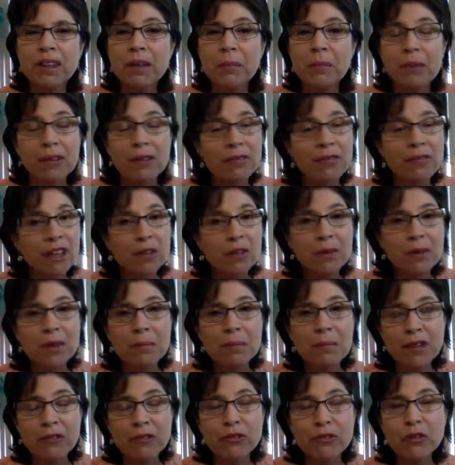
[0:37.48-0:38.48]
By
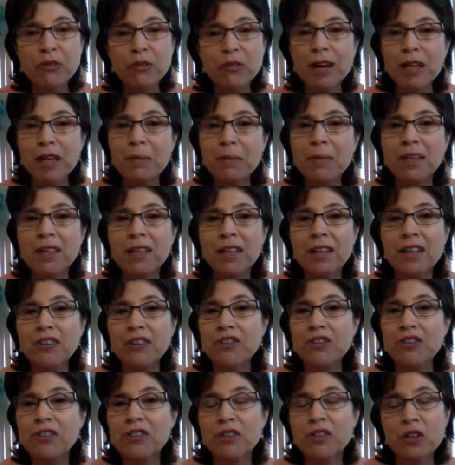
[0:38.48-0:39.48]
following my food
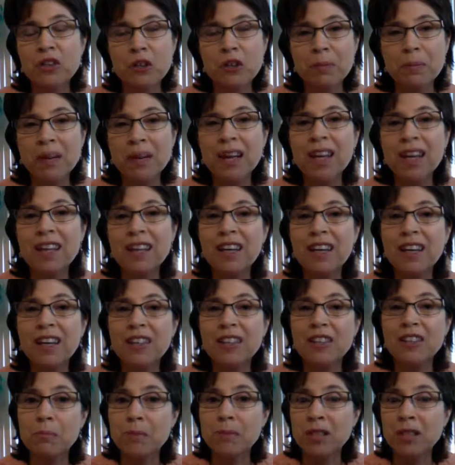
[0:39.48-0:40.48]
recommendations, her pain
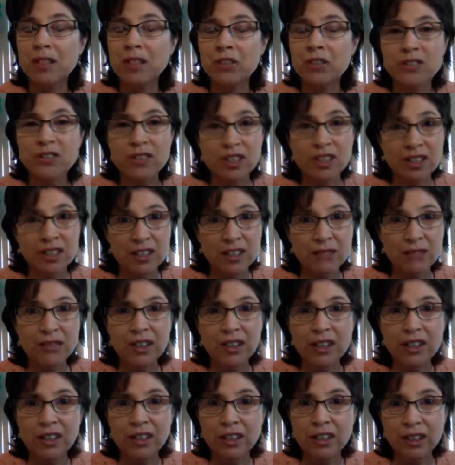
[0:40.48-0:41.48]
had diminished
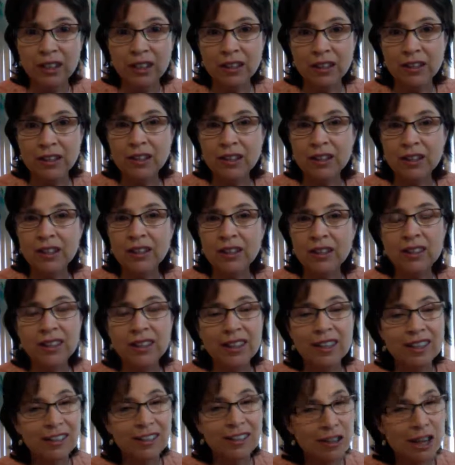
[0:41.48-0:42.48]
significantly,
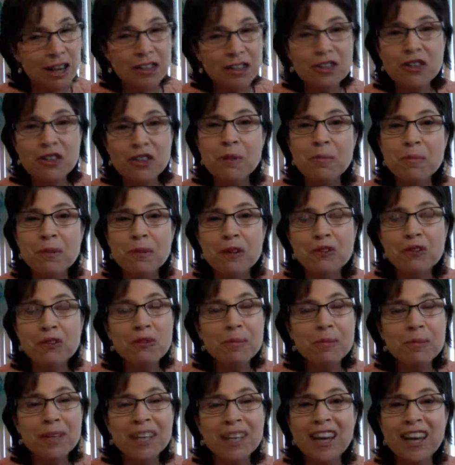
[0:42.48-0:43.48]
and Ernesto
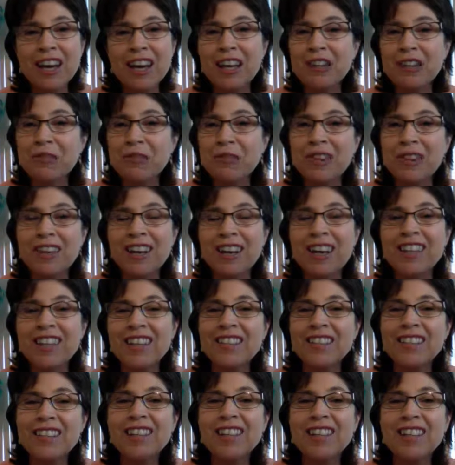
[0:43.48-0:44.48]
approached me again with an
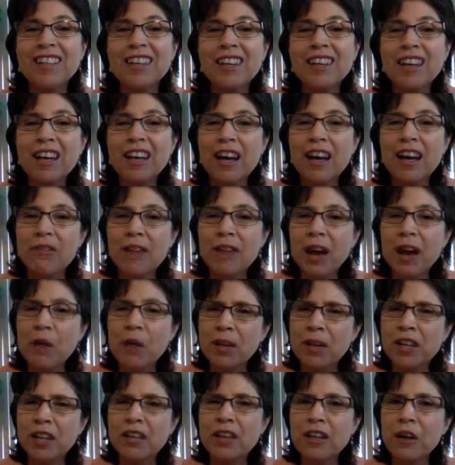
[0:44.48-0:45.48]
idea of how
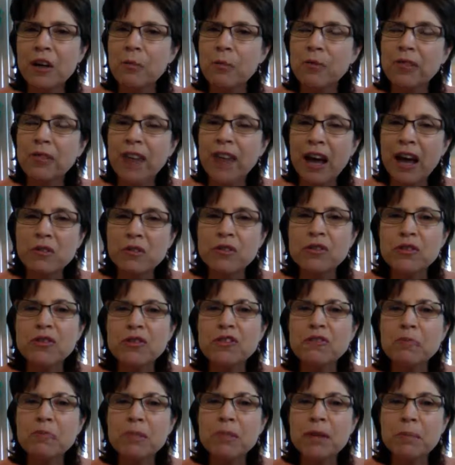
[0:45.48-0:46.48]
we could help
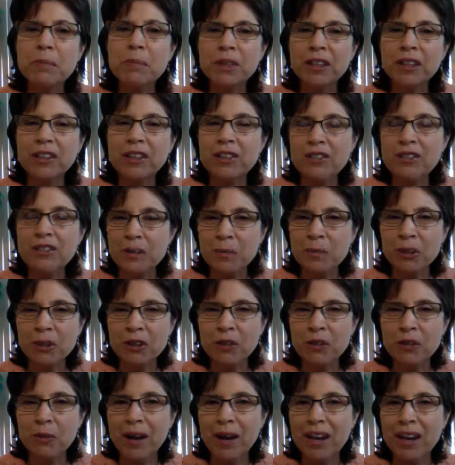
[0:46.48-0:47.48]
thousands of people in a
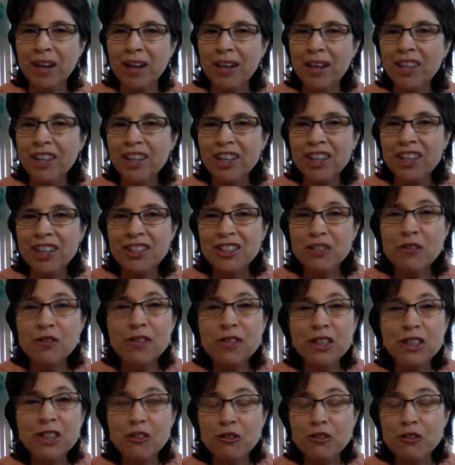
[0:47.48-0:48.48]
similar way
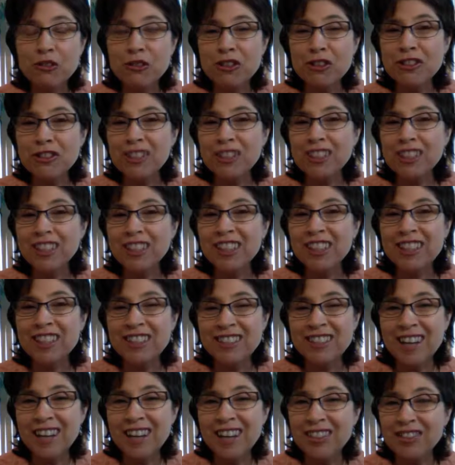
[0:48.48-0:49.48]
using nutritionally
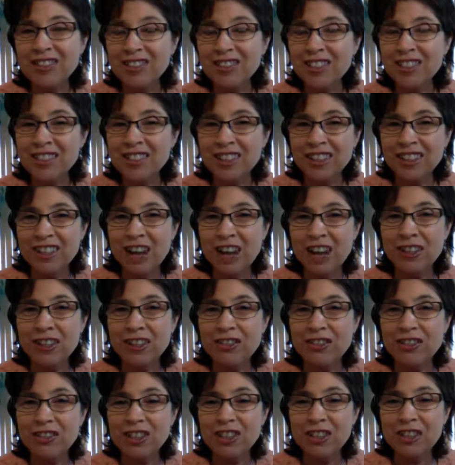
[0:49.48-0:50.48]
intelligent
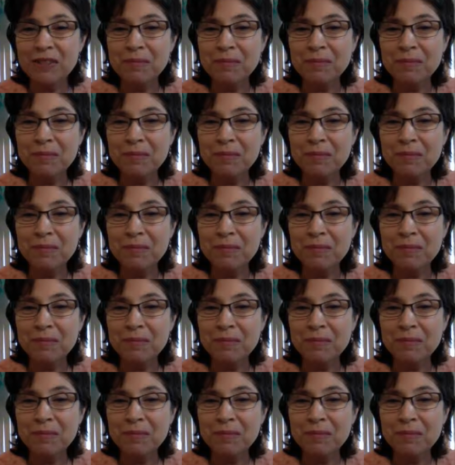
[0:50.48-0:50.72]
technology.